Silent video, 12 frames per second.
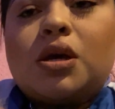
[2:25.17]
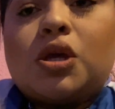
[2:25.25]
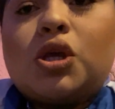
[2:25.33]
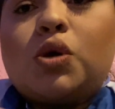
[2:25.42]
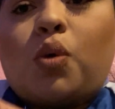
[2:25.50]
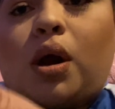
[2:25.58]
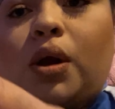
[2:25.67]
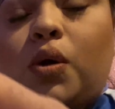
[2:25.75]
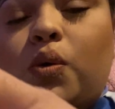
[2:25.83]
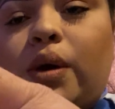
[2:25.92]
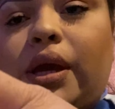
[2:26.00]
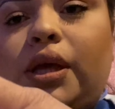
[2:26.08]
you are
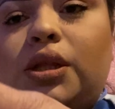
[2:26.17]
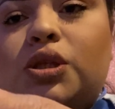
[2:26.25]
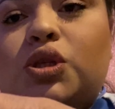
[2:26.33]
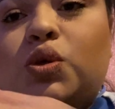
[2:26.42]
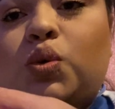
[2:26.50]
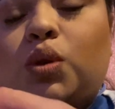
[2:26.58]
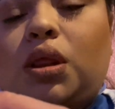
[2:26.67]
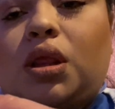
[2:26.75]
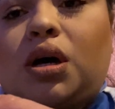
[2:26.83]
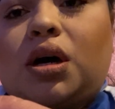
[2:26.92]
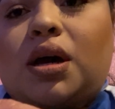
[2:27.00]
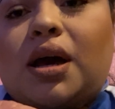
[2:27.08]
going to
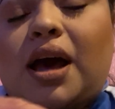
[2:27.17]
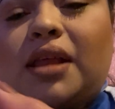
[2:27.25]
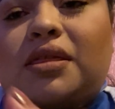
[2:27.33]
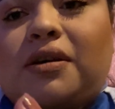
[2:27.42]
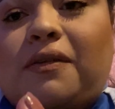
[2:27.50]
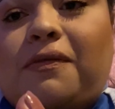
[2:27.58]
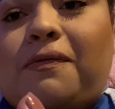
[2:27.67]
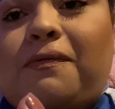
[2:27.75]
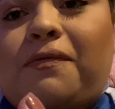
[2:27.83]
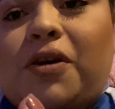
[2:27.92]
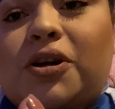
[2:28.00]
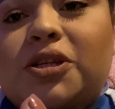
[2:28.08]
look at the
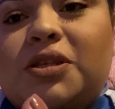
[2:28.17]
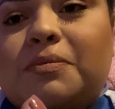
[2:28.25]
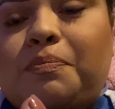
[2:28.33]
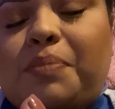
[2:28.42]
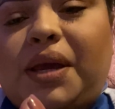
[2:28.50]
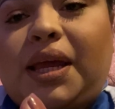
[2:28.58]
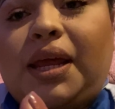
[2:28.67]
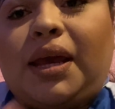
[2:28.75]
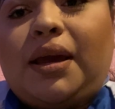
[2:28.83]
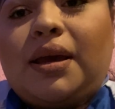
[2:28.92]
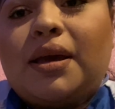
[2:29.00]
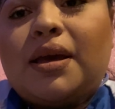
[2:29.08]
first
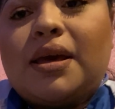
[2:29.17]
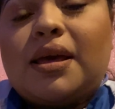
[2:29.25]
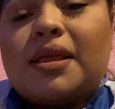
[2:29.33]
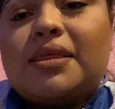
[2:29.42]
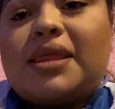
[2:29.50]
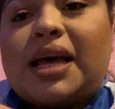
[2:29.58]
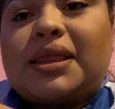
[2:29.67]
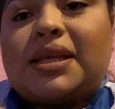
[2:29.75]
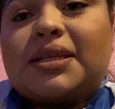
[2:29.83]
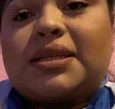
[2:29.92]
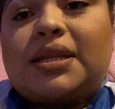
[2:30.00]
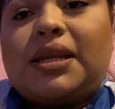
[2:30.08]
beating that
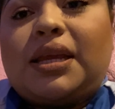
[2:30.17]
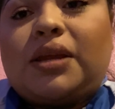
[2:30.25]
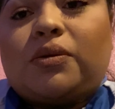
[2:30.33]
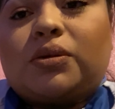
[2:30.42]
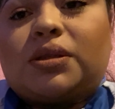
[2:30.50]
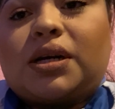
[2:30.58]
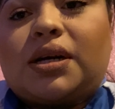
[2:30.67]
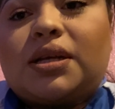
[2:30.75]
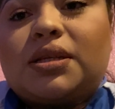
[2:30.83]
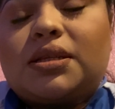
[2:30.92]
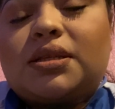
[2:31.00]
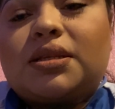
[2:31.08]
this needle
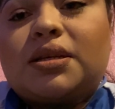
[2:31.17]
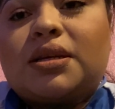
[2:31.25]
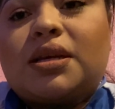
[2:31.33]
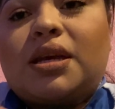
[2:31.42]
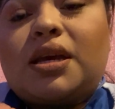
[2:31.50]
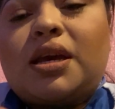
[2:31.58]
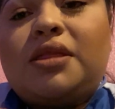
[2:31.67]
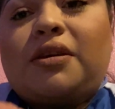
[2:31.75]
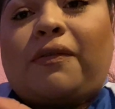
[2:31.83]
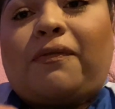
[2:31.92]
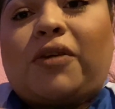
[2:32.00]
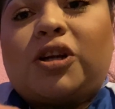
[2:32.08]
does. In
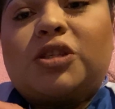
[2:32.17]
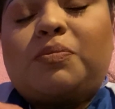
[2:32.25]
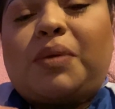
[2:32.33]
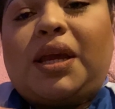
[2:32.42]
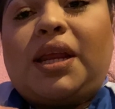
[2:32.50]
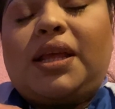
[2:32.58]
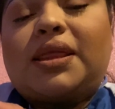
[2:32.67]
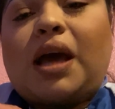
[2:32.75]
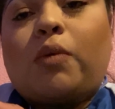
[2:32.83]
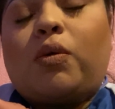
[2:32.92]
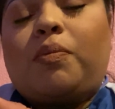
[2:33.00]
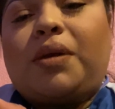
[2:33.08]
the first beating,
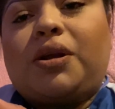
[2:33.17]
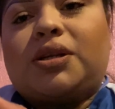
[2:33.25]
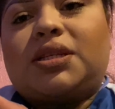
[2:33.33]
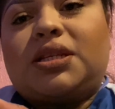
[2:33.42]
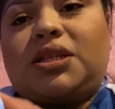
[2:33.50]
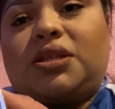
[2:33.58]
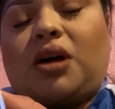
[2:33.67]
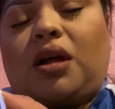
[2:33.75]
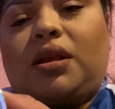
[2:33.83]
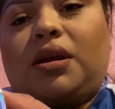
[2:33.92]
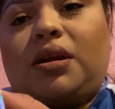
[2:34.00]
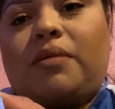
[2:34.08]
that will be your
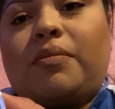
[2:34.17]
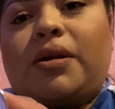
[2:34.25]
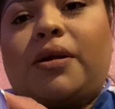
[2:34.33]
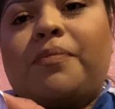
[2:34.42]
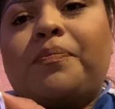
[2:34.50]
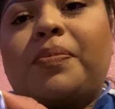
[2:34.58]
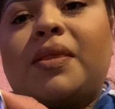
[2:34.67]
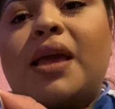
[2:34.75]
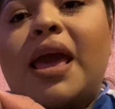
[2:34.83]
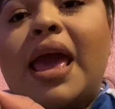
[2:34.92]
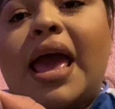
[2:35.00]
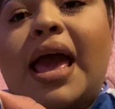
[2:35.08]
systolic number.
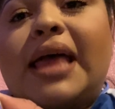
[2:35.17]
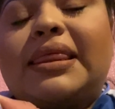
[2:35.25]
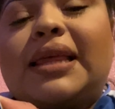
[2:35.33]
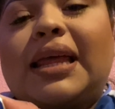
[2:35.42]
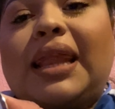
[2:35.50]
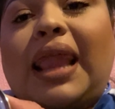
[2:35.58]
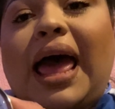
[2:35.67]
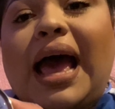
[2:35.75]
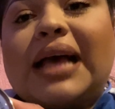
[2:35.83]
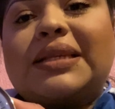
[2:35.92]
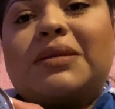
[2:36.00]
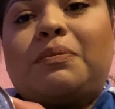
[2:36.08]
And the
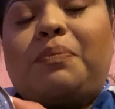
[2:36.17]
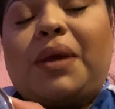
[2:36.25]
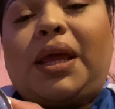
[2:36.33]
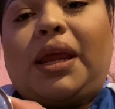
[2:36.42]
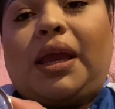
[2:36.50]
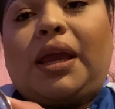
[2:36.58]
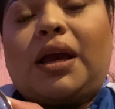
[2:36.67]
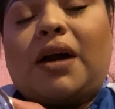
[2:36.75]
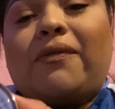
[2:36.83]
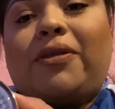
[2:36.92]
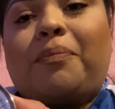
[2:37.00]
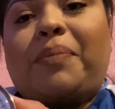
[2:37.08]
last beating
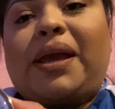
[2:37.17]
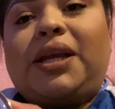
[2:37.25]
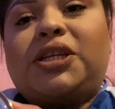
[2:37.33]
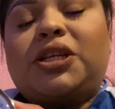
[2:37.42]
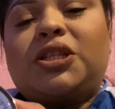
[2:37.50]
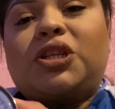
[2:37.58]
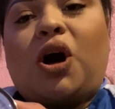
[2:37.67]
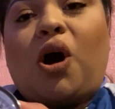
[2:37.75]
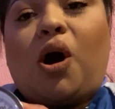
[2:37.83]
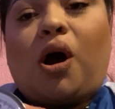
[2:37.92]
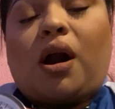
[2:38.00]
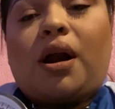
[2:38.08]
of the patient's
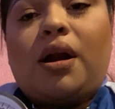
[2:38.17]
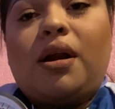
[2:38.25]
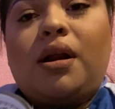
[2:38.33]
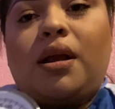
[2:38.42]
heart